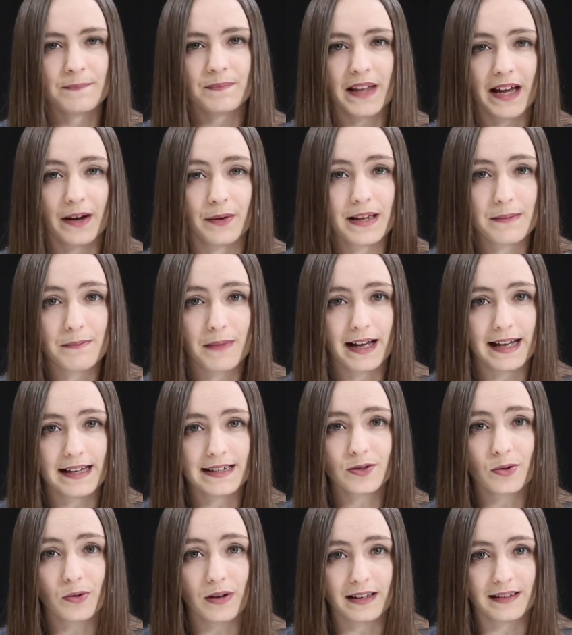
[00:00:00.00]
Now in my
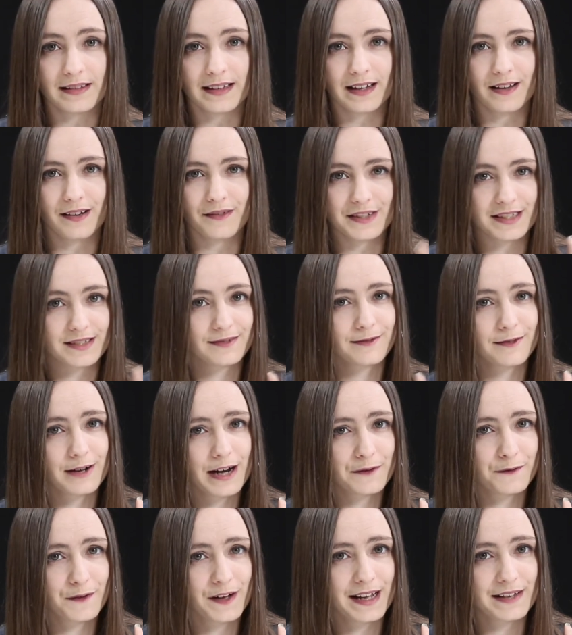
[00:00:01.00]
head all I can think of is
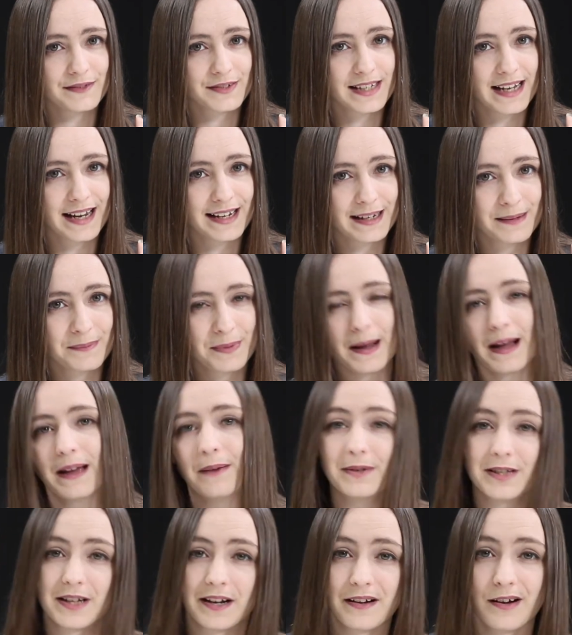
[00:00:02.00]
Red 5 standing by,
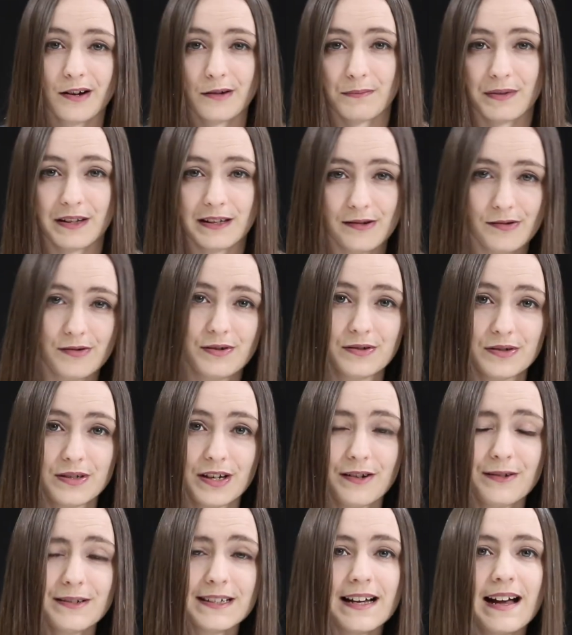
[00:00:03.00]
which I hope that you do
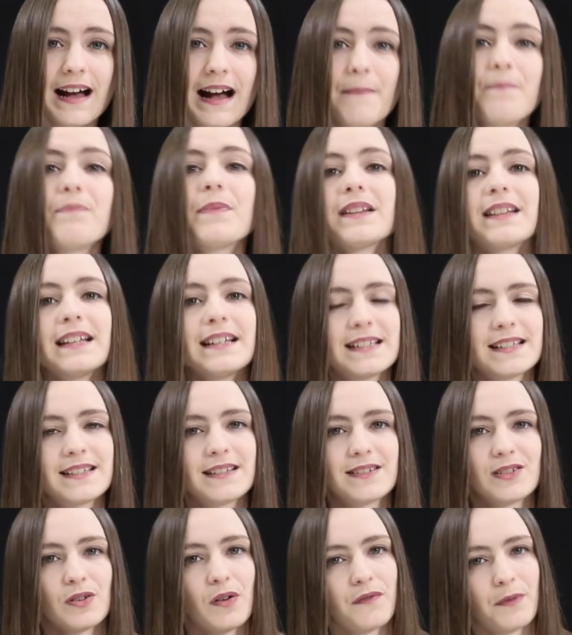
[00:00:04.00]
too, but this
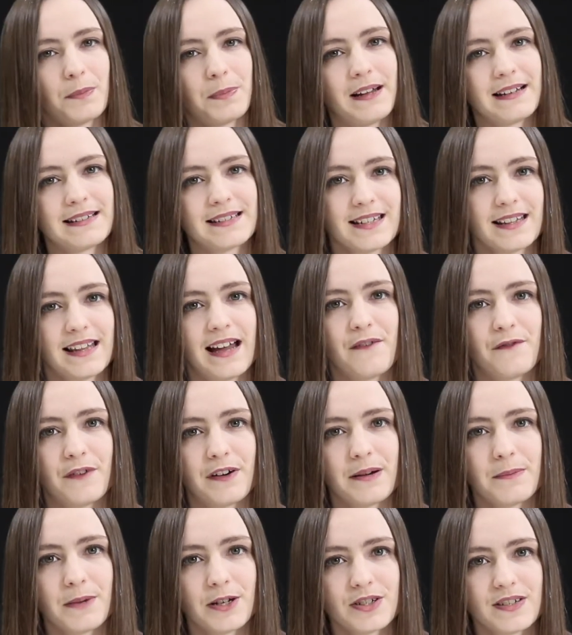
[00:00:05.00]
sort of applies to that
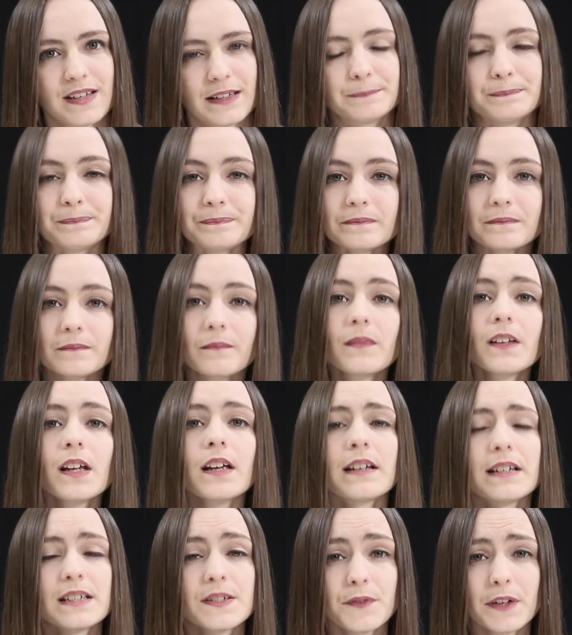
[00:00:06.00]
very much so.
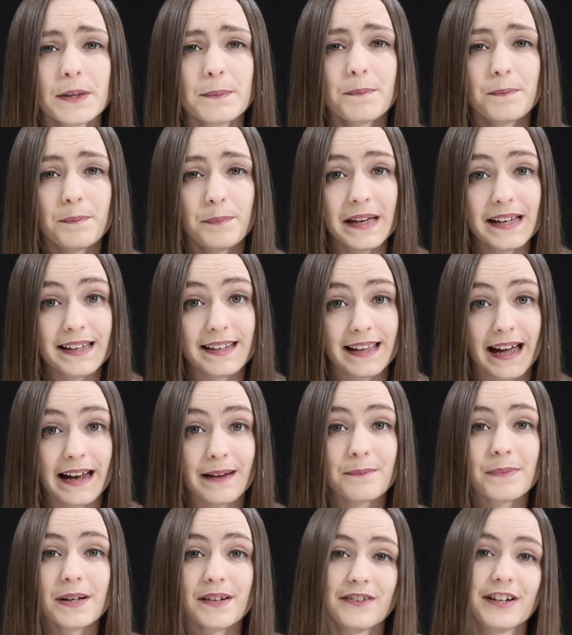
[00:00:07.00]
It is a very big
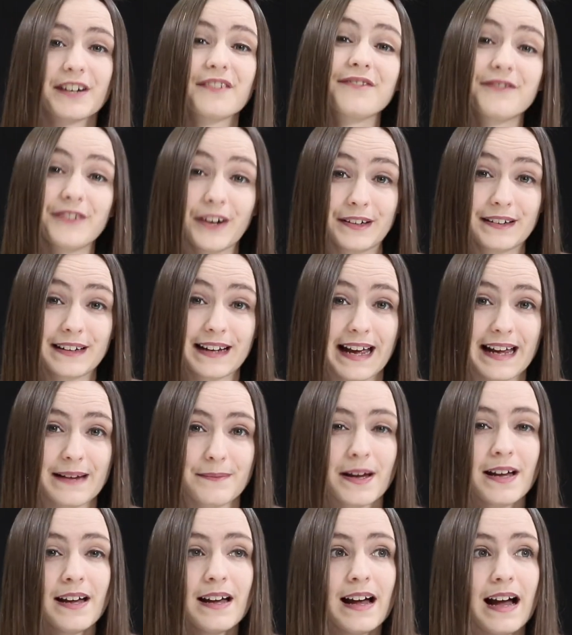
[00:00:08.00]
game, but a very fun
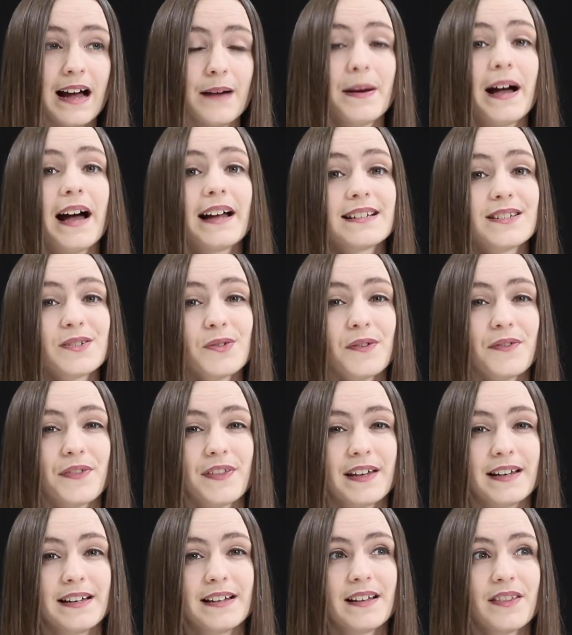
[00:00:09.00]
game, and sort of
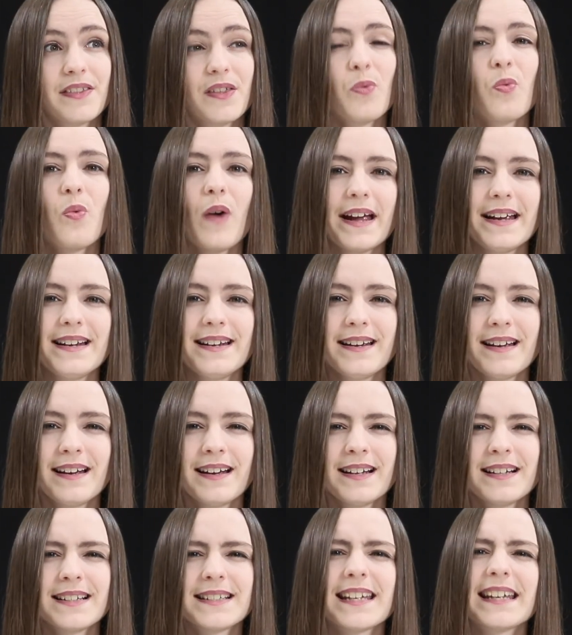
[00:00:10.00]
the way
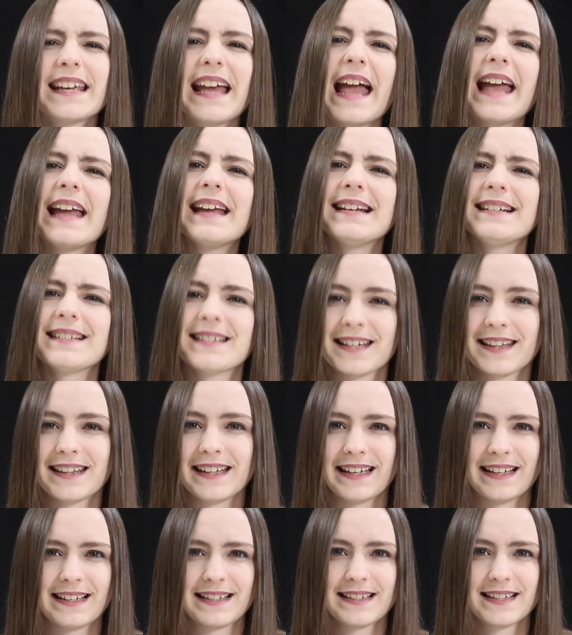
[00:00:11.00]
to get into
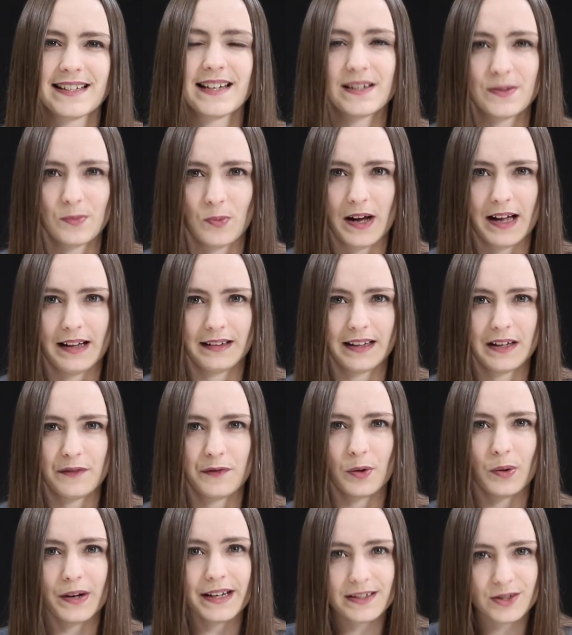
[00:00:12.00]
things as well. If
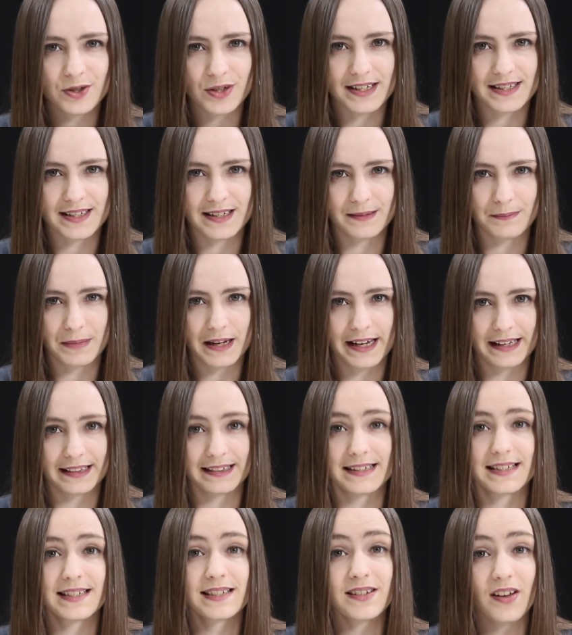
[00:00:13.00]
you're interested in playing
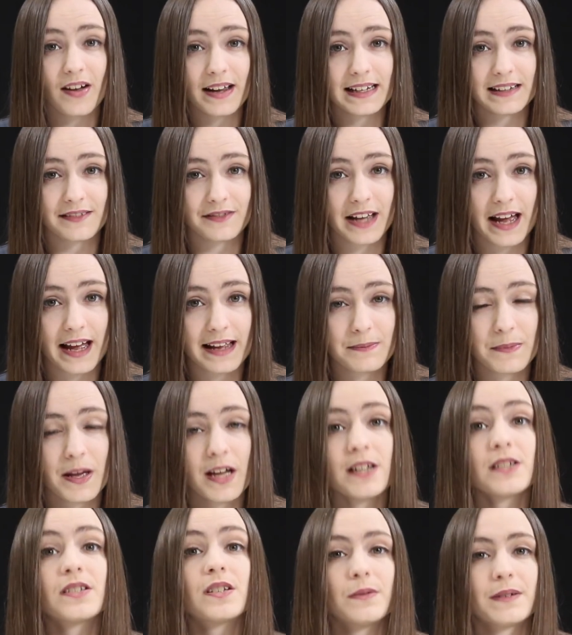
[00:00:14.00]
this style of game,
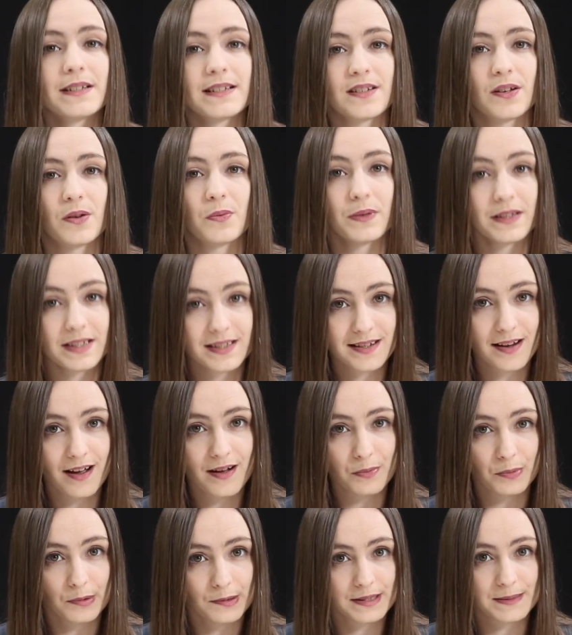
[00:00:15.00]
doing so with
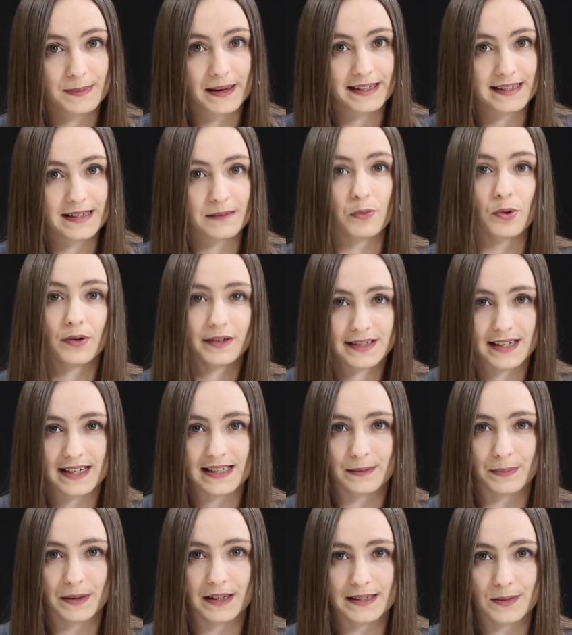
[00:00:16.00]
Star Wars makes it more
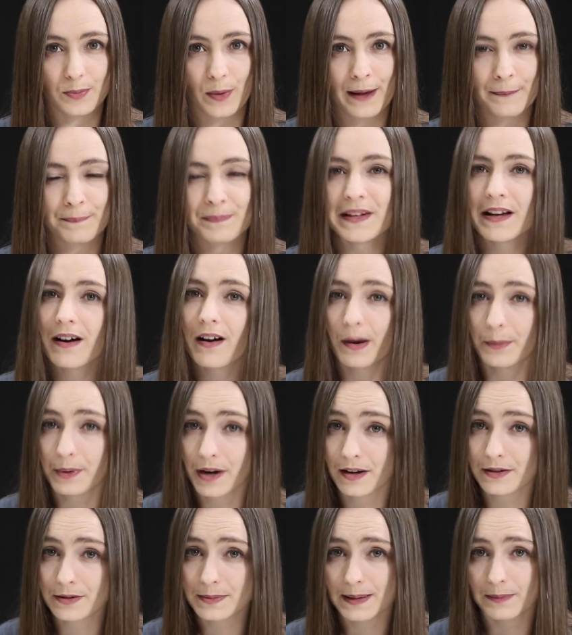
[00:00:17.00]
accessible as well. I would
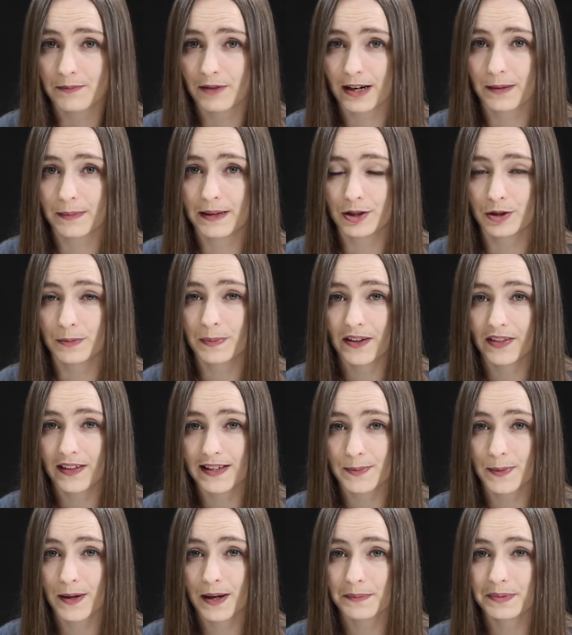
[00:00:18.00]
100% recommend you pick
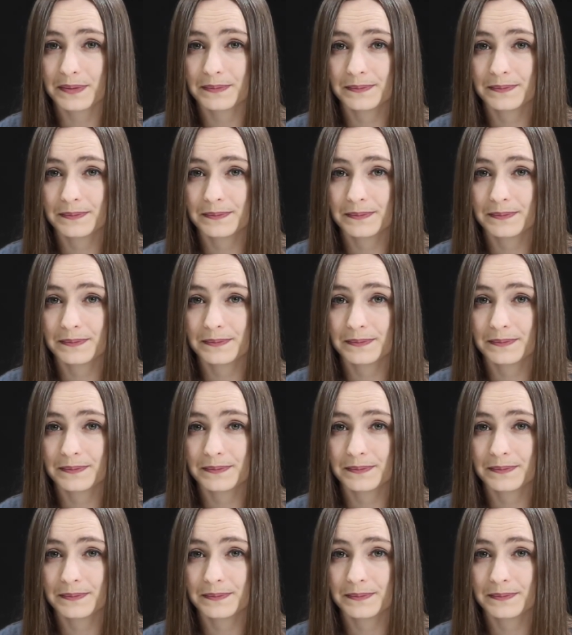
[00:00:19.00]
this one up.